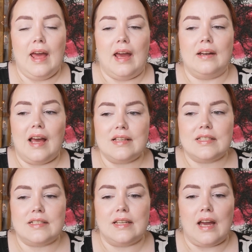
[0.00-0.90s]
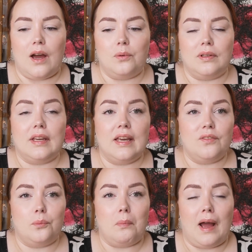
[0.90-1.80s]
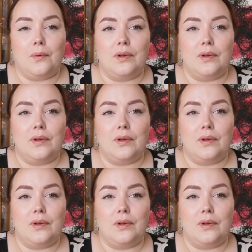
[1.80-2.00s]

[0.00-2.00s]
And lastly, I will give my